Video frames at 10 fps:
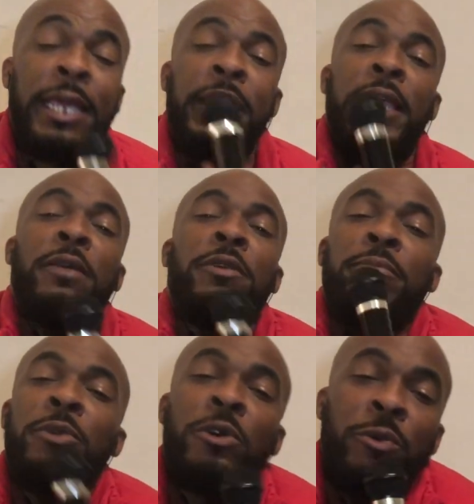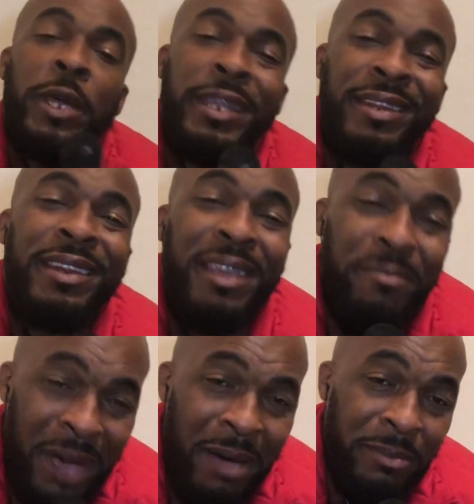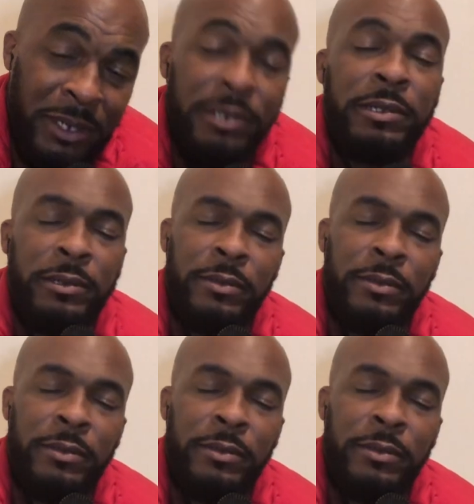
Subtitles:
carried more weight than they mamas.